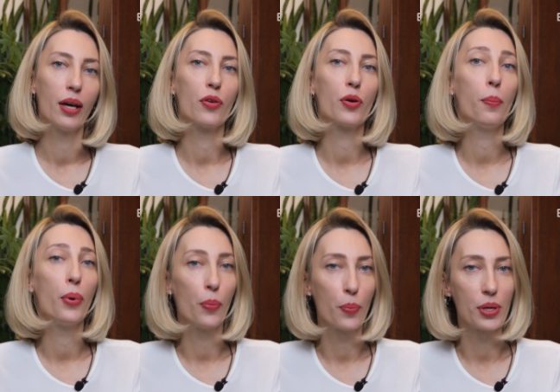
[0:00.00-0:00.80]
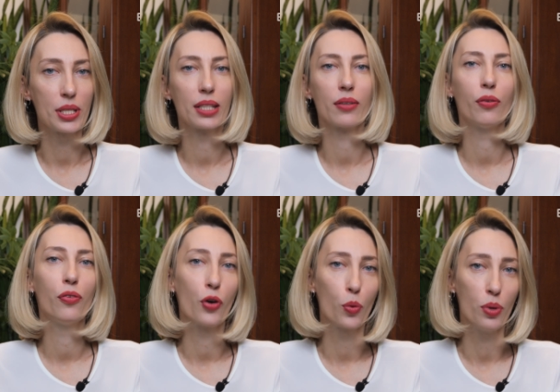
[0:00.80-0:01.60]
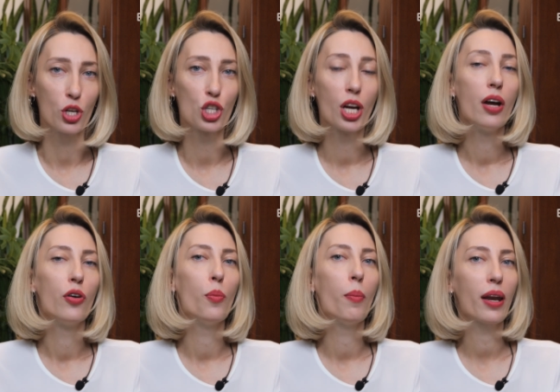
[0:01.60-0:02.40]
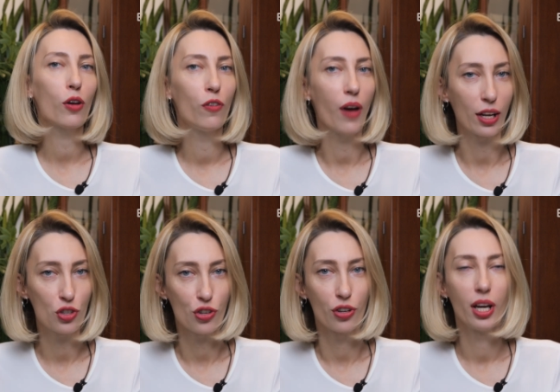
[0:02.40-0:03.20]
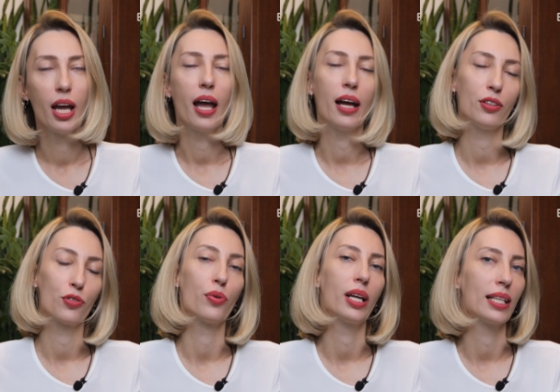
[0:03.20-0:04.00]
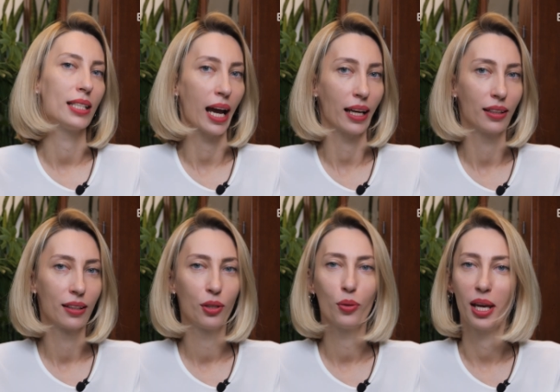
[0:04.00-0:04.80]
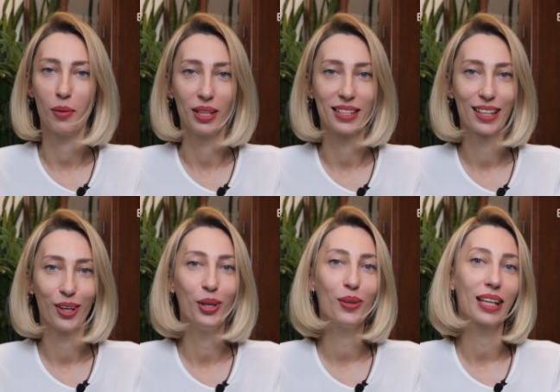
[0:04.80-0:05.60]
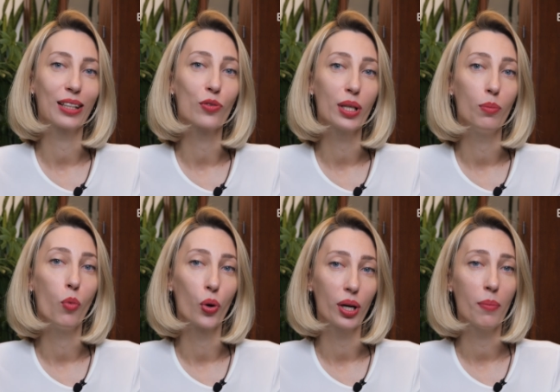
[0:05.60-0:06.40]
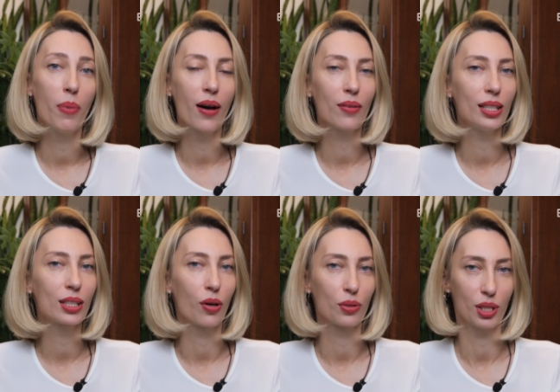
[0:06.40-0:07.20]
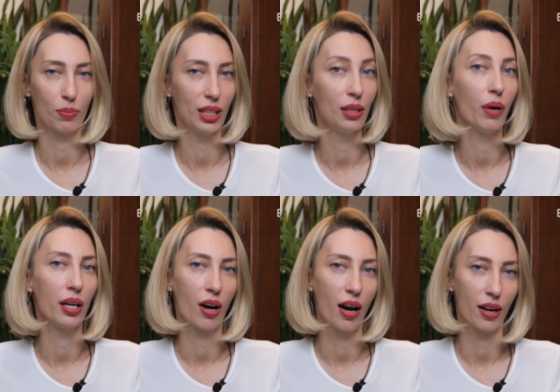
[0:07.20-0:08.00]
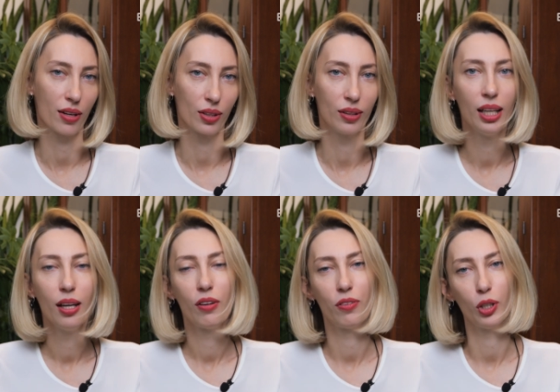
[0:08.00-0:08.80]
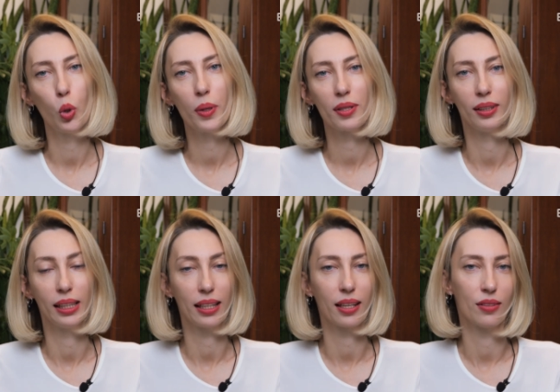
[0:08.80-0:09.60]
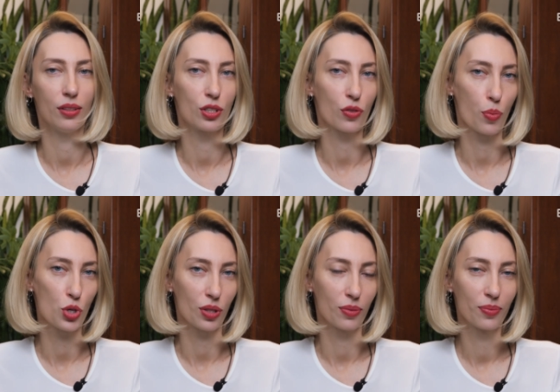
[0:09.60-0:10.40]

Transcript: repurpose, refurbish, remanufacture, and redesign, you name it. You can read more about this concept in my article, following the link in the description.